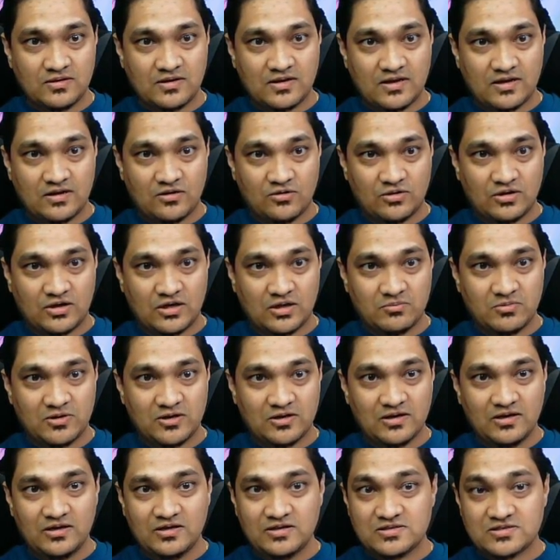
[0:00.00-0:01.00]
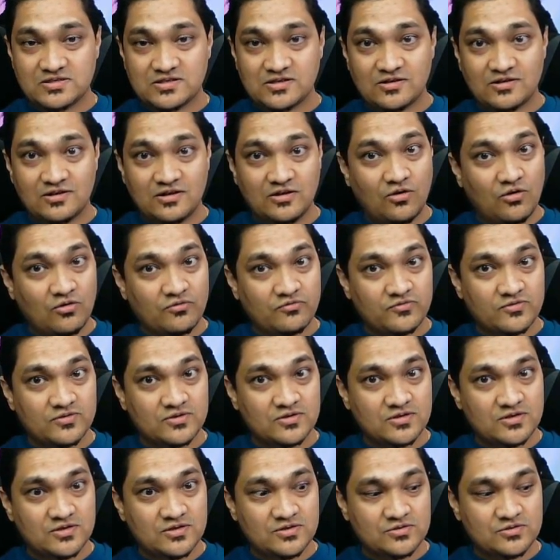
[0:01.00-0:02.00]
and on double click, it's turning off.
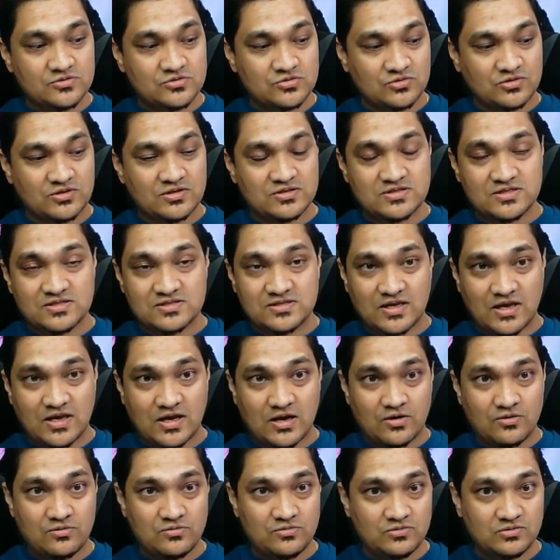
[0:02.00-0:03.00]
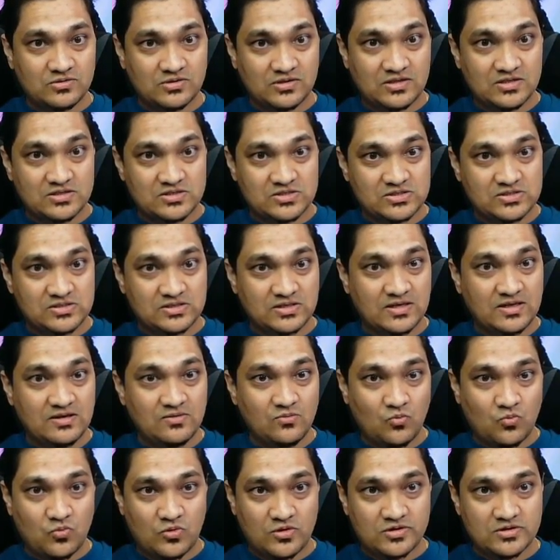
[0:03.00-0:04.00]
So this is how this
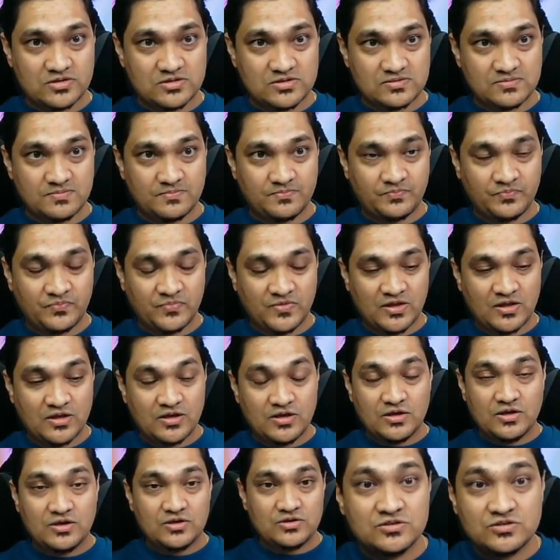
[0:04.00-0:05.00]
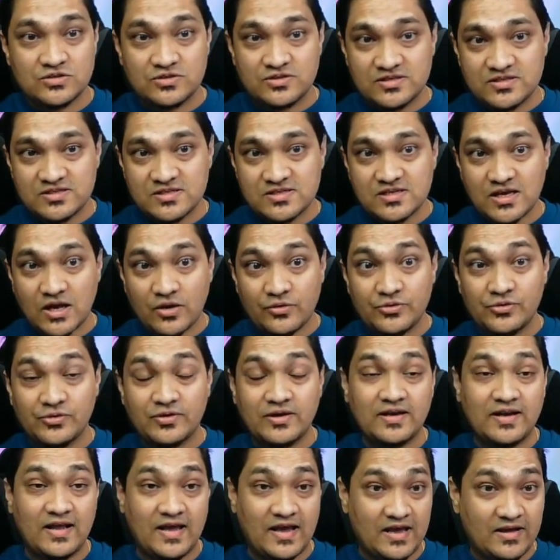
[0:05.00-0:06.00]
thing works. So this is how you
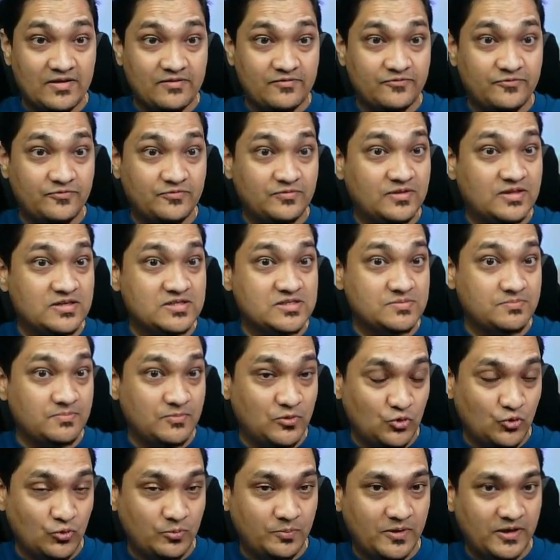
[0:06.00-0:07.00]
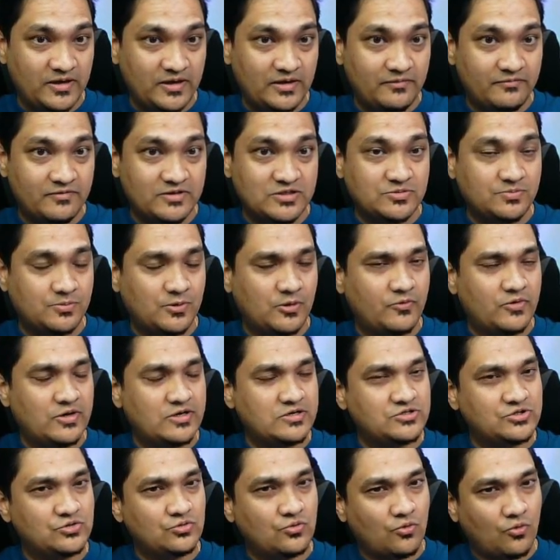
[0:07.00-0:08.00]
can have this blueprint, which
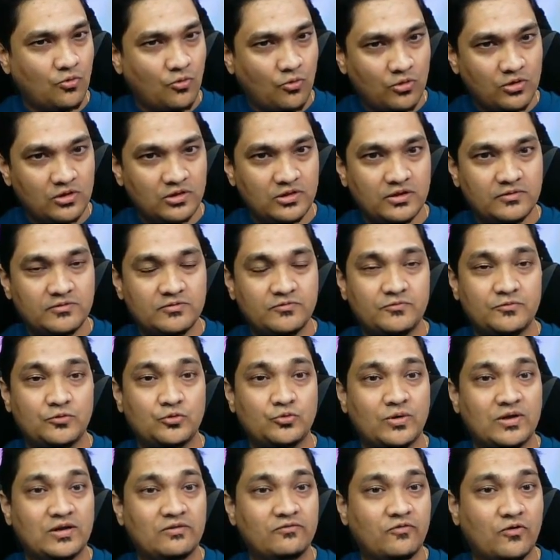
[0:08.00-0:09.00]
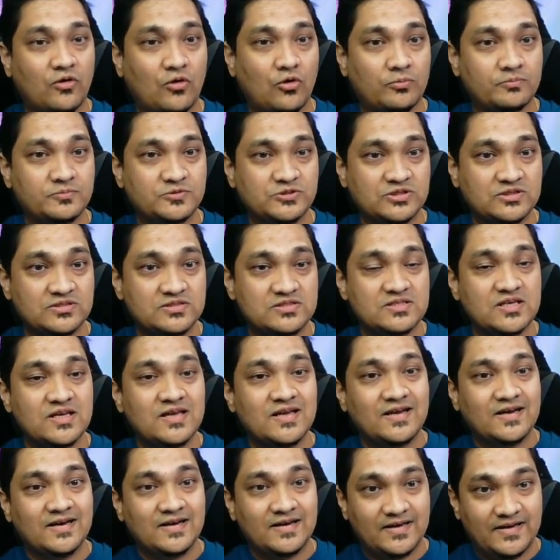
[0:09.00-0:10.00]
provides you all the 12 options
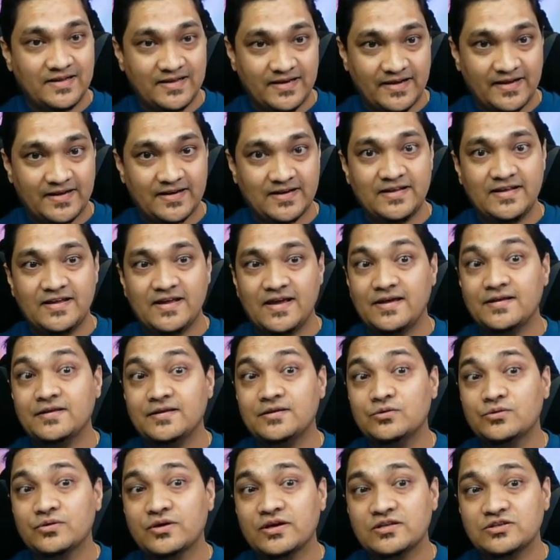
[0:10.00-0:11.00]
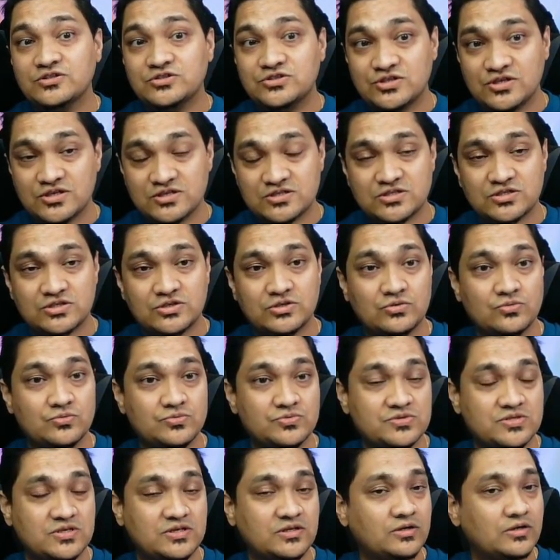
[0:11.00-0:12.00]
directly, and you can just
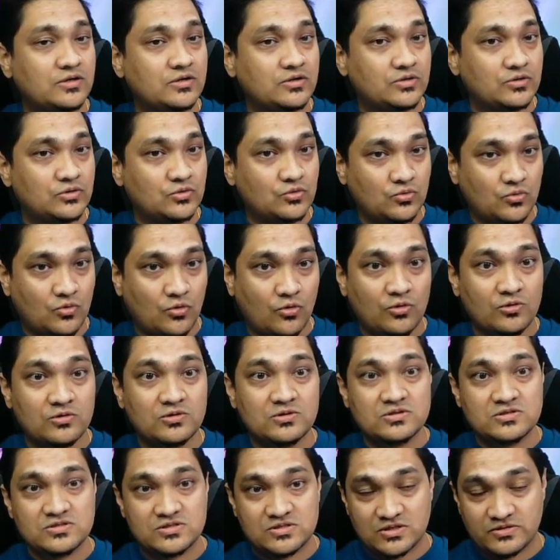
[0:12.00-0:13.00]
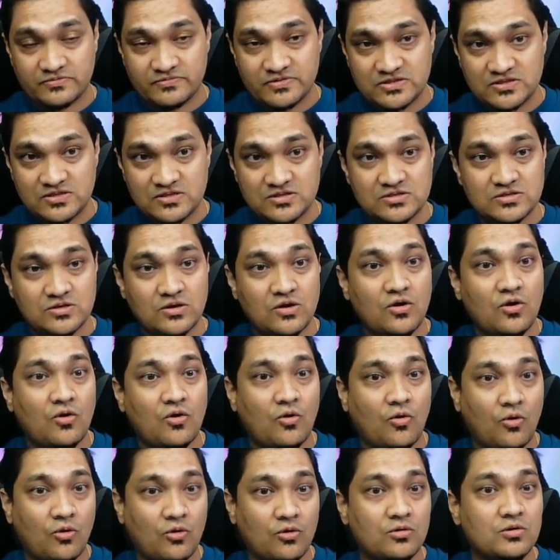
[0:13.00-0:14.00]
use it to call services
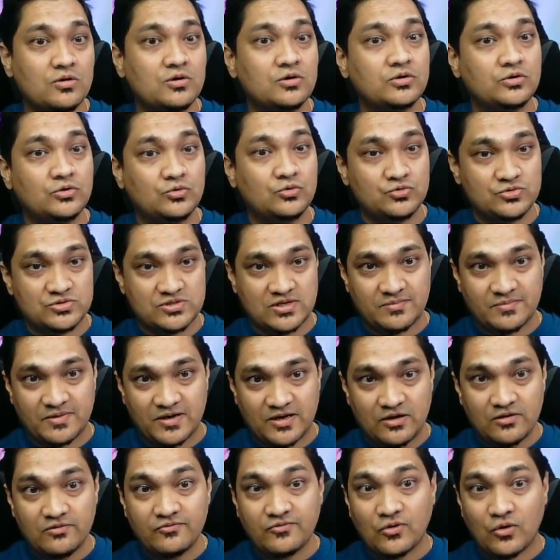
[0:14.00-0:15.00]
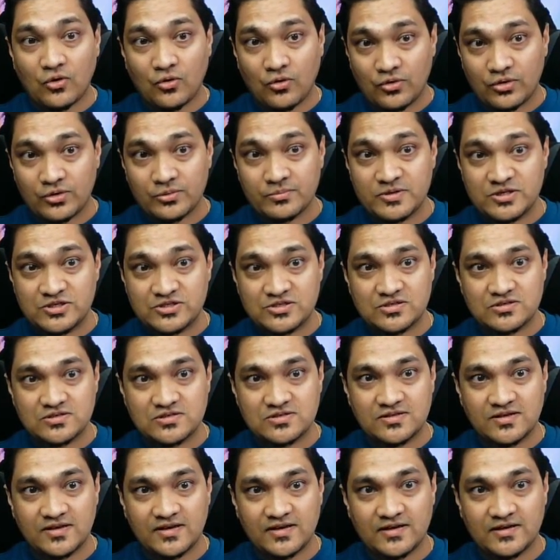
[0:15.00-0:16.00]
or do some kind of automations
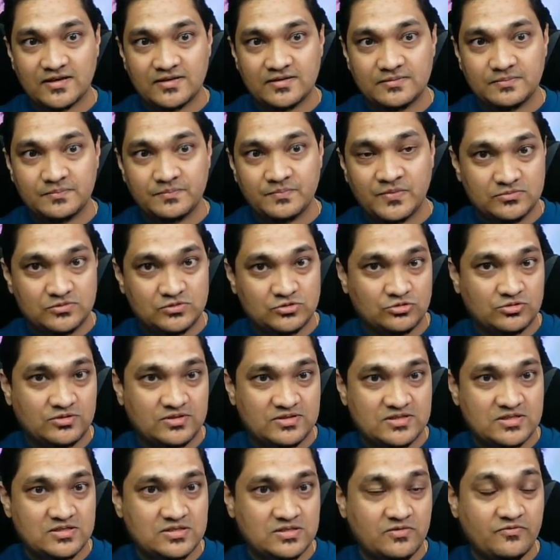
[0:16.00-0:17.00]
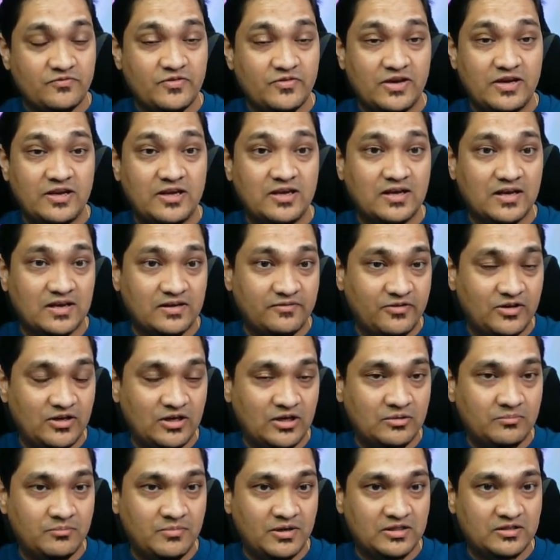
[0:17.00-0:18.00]
directly. So this is a very
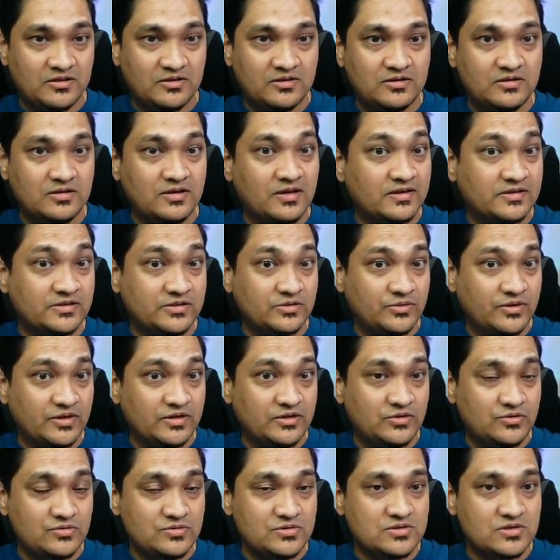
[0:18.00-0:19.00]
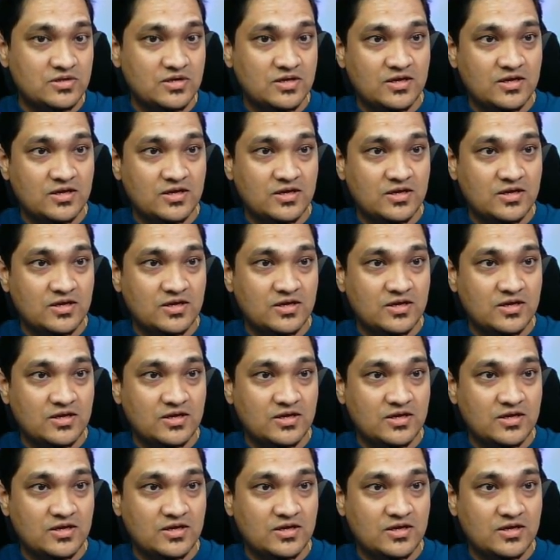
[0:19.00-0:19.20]
convenient method that you can use.